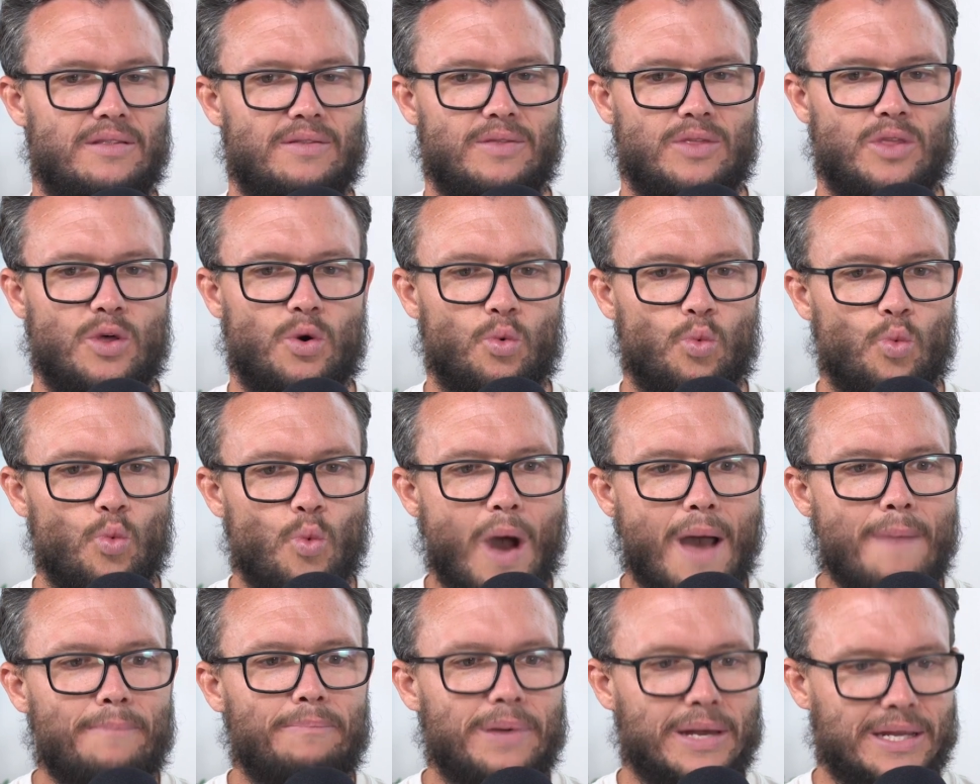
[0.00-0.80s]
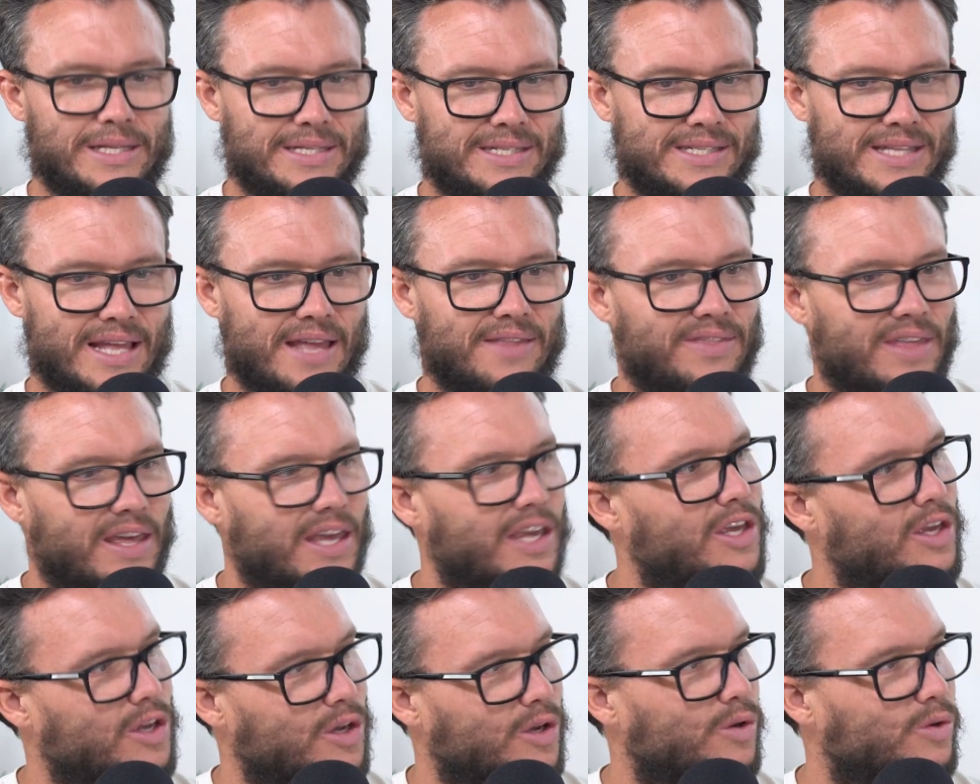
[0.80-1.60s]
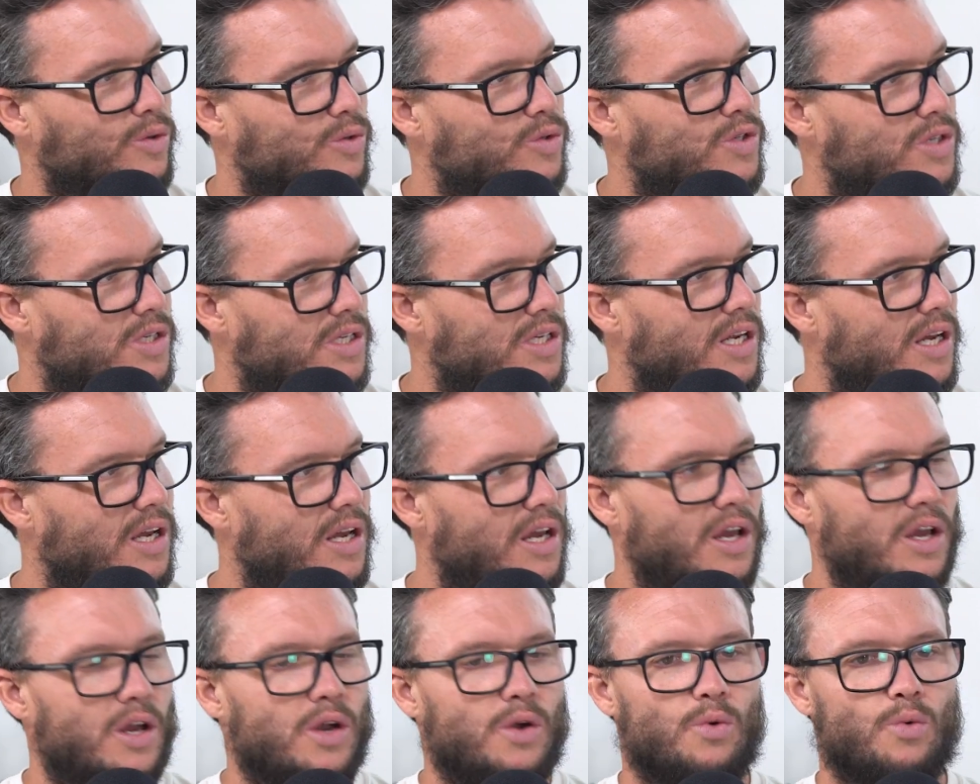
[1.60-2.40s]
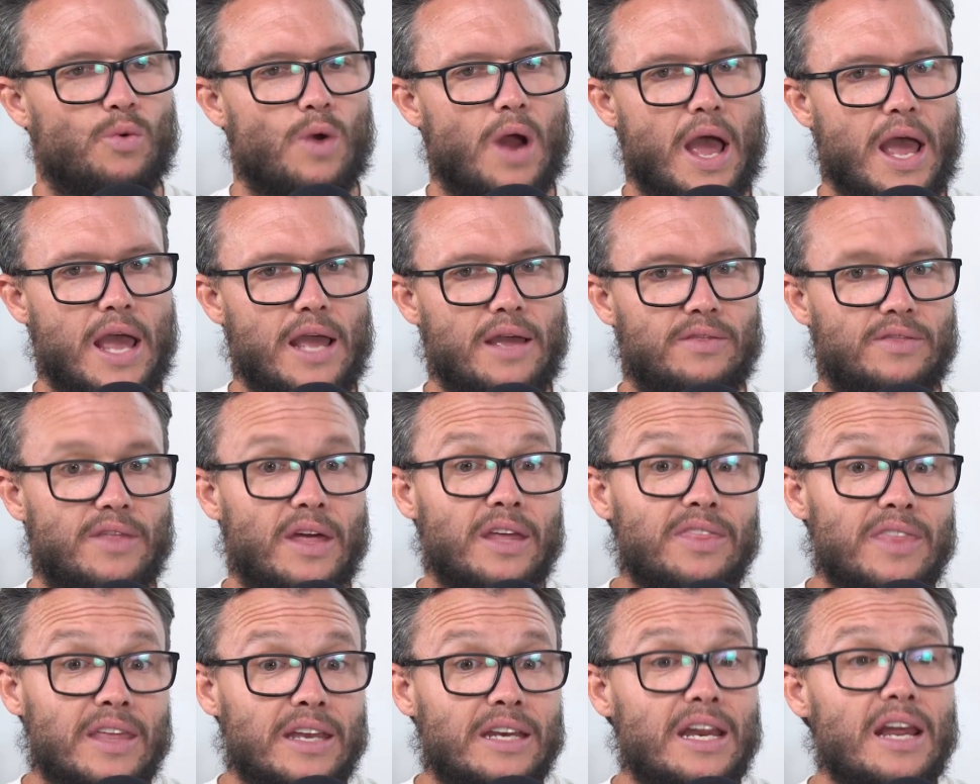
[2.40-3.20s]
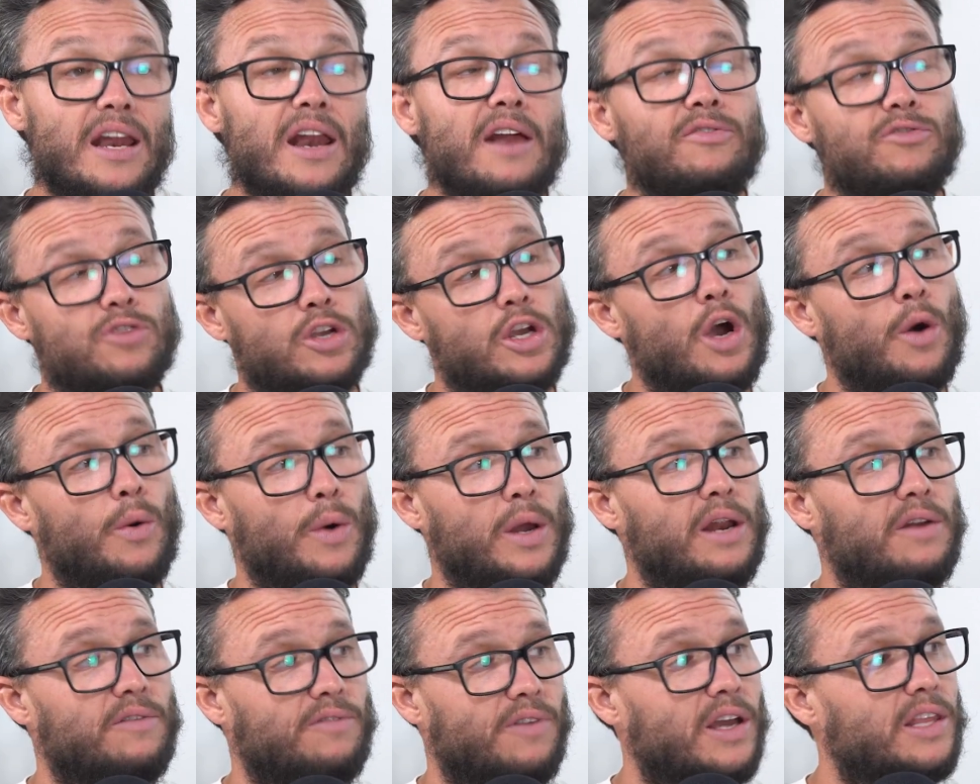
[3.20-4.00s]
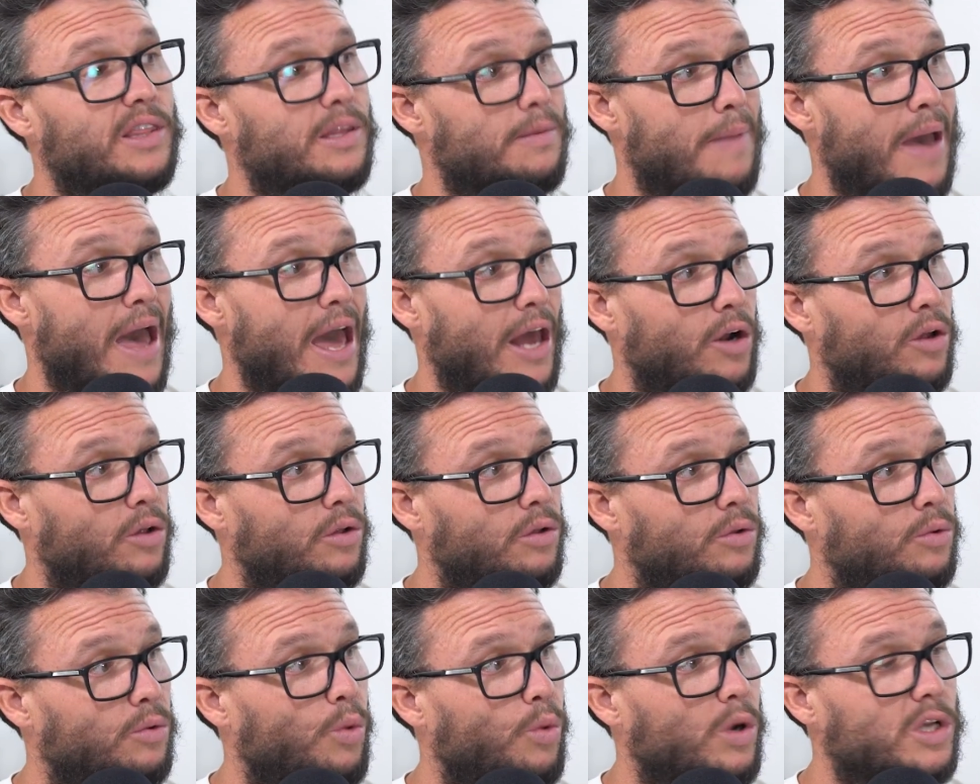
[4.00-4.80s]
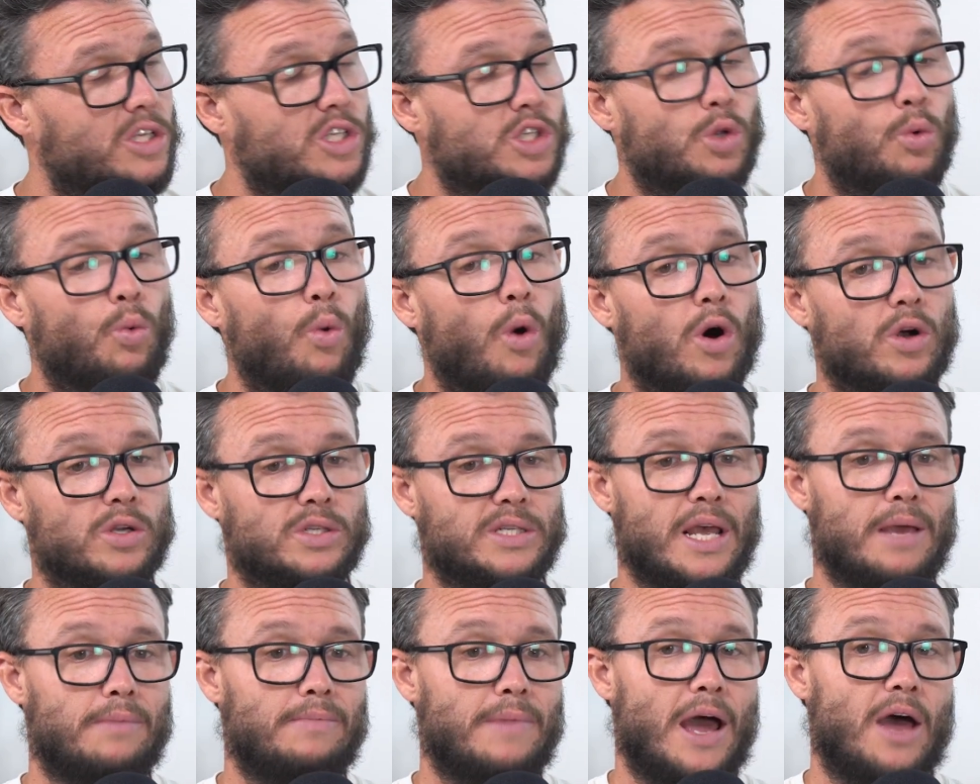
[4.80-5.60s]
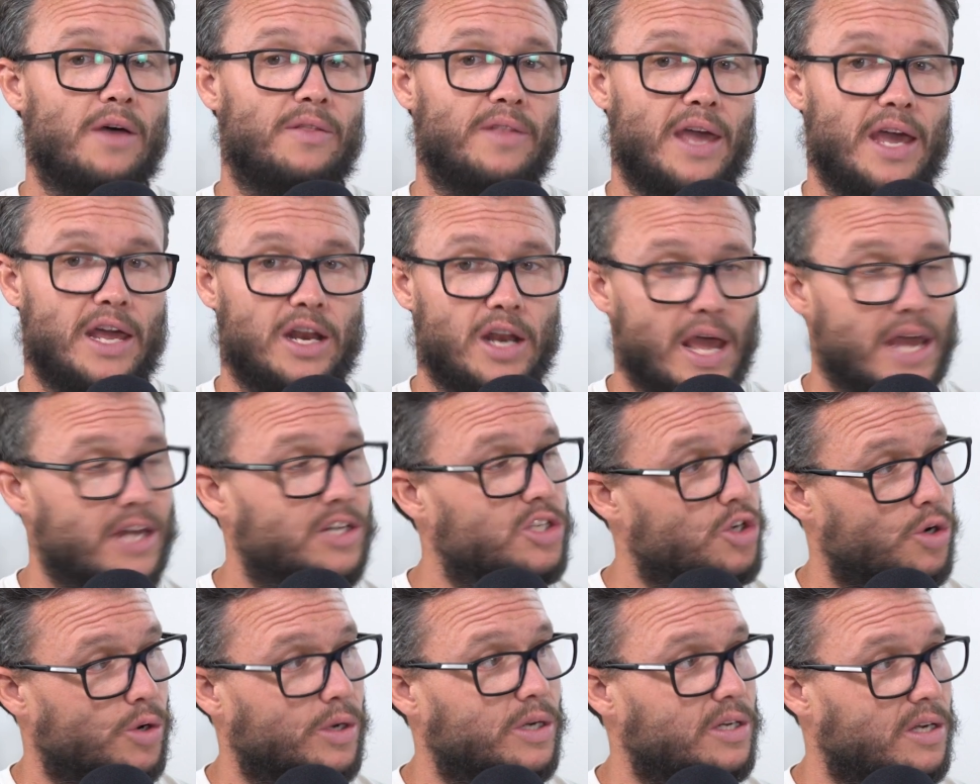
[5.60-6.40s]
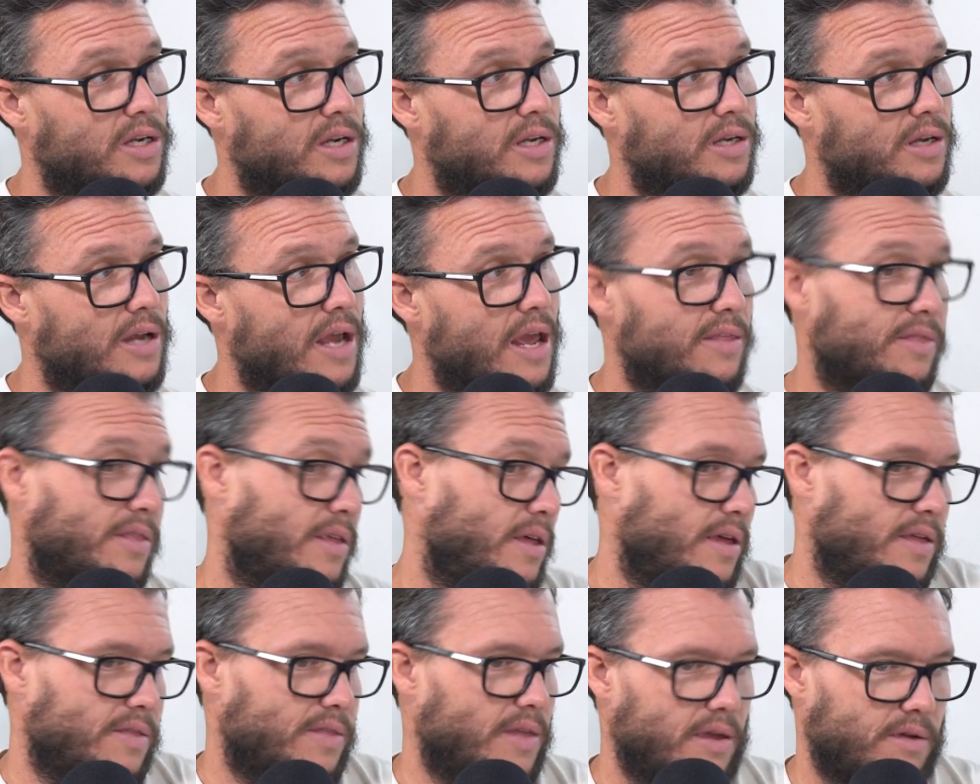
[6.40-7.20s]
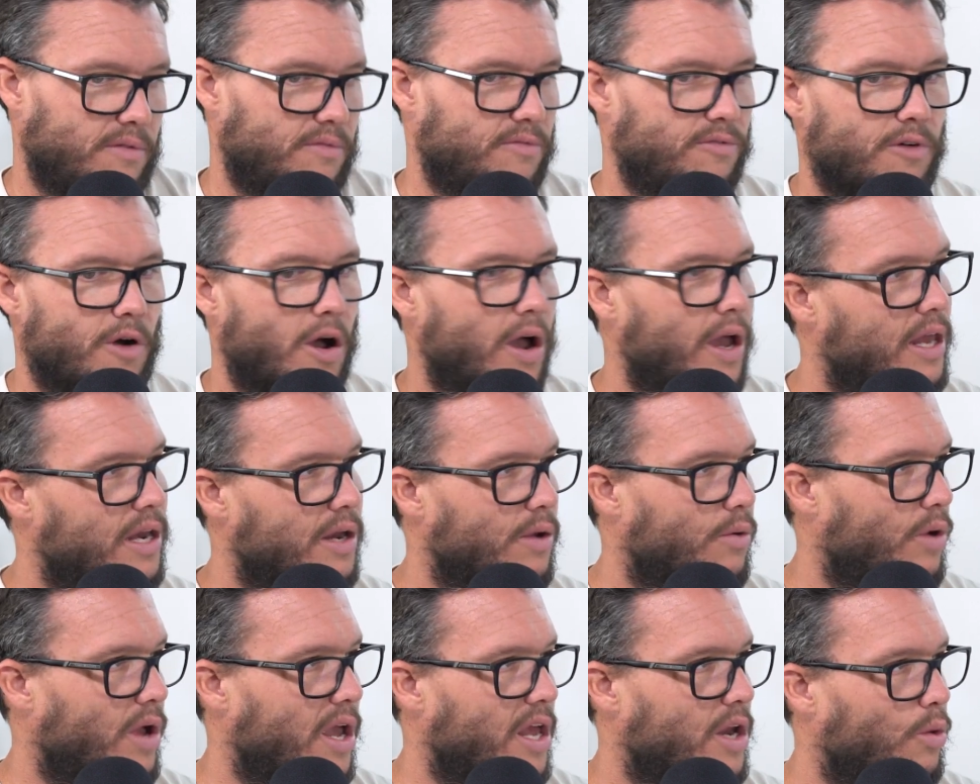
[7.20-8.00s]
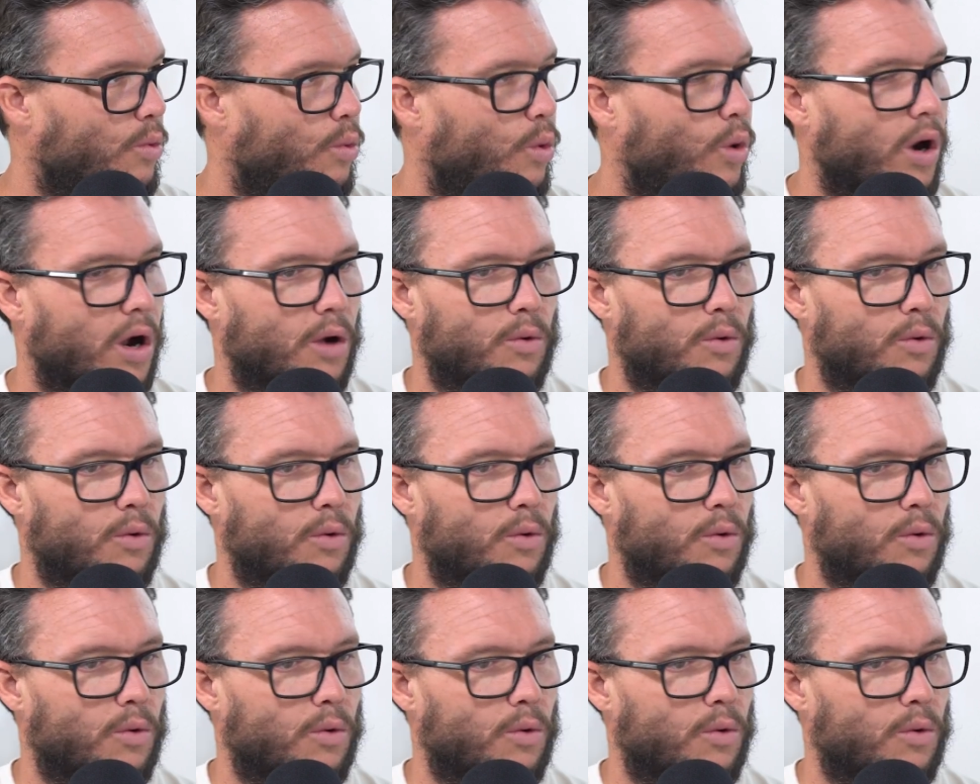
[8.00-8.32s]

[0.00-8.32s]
the weapons that they used, right? Like they did have to go in and fight the battle. Once the walls came down, they had to enter into it, and they fought in a war,